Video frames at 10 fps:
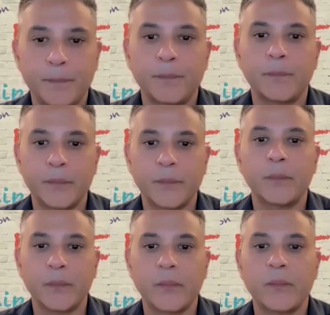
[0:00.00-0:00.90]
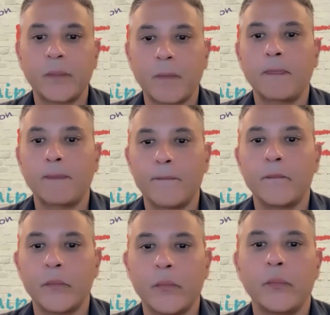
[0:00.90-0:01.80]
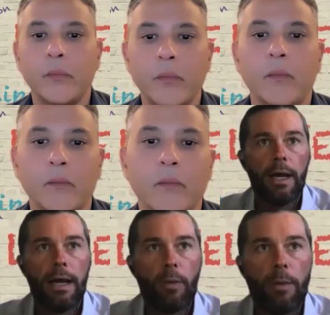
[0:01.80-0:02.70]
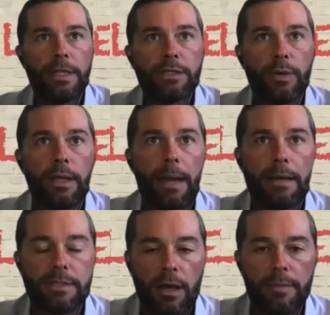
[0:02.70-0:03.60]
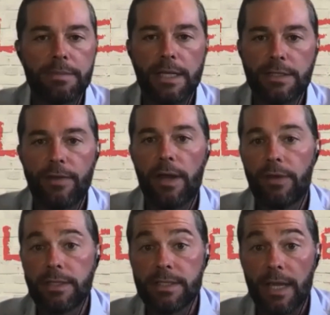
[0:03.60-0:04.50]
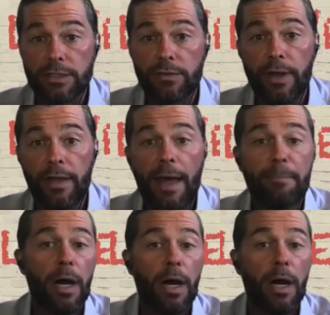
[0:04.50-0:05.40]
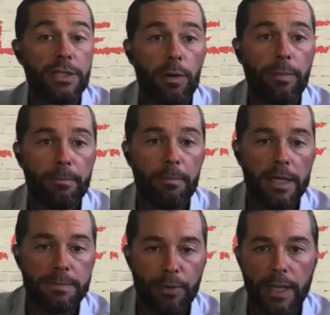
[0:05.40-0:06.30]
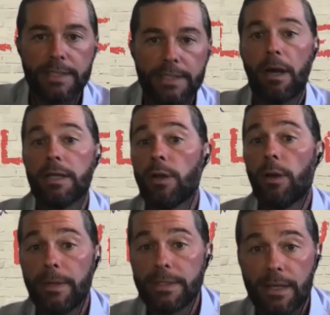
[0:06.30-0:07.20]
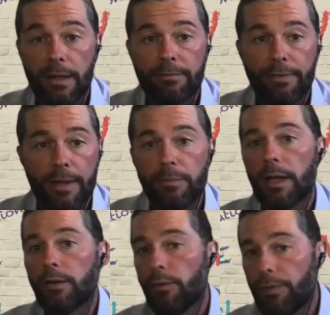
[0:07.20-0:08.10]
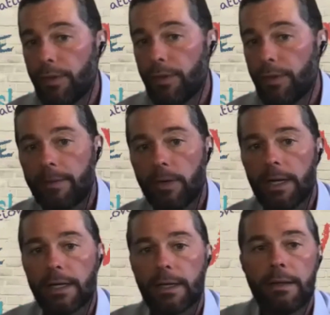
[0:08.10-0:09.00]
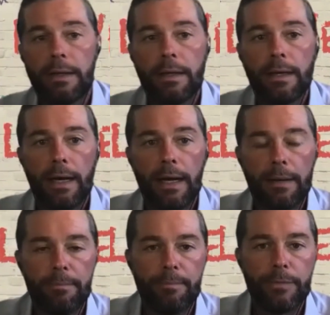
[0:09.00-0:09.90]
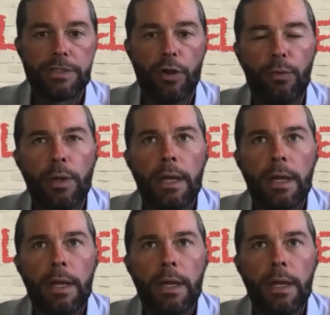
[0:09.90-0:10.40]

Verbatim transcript: Okay, cool, good. So when we're talking about types, introvert versus extrovert, that might show up in Myers-Briggs, it might show up in a second framework or a third framework. So